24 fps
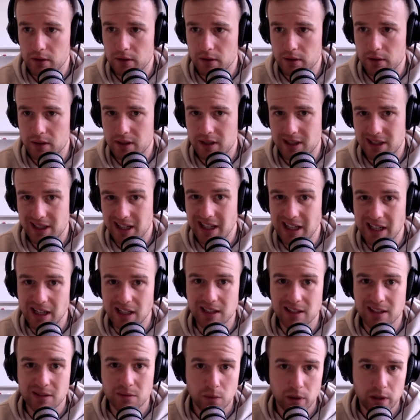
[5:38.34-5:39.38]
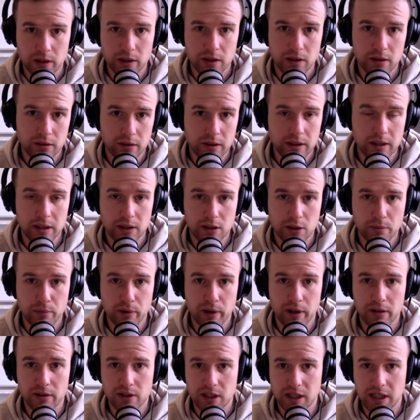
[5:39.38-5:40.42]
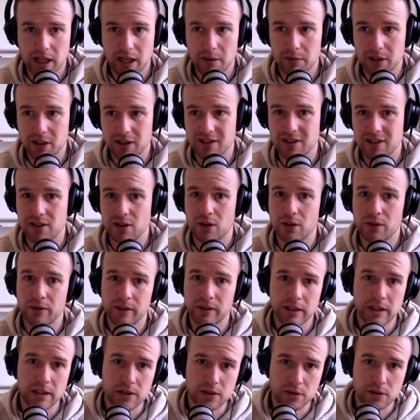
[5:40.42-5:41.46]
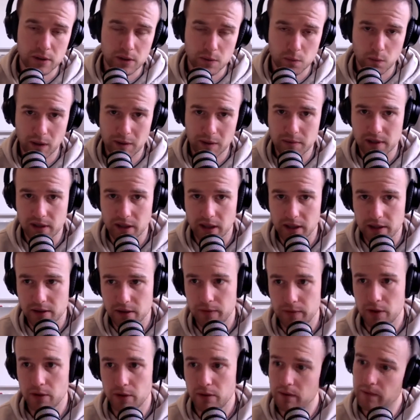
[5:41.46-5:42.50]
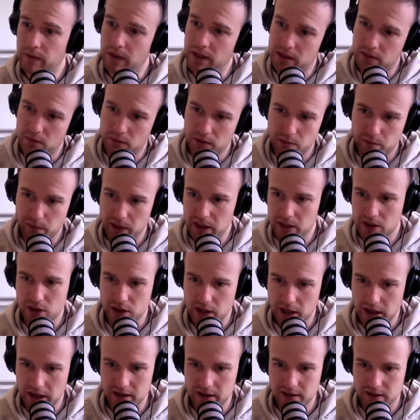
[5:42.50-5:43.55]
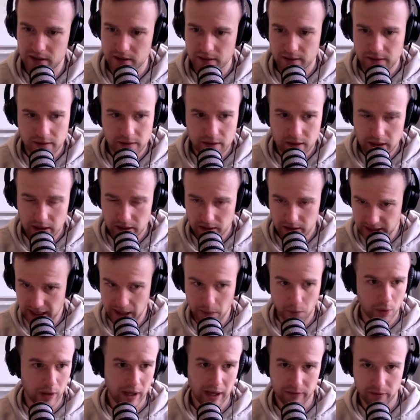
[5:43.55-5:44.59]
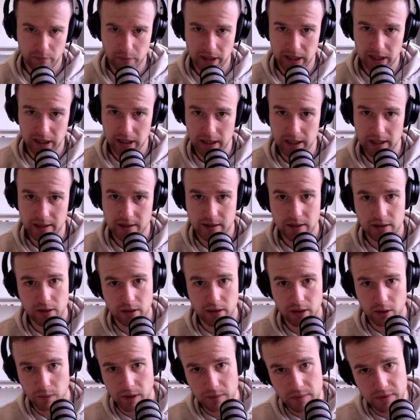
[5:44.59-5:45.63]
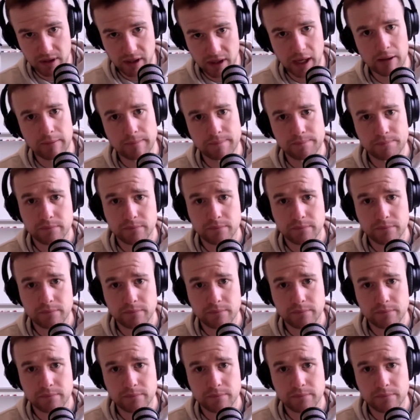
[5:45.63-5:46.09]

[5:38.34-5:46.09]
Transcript: see it when you're in your brokerage account because it's on the issuer's website. So if you invest with BetaShares, that will have a PDS that's on the website.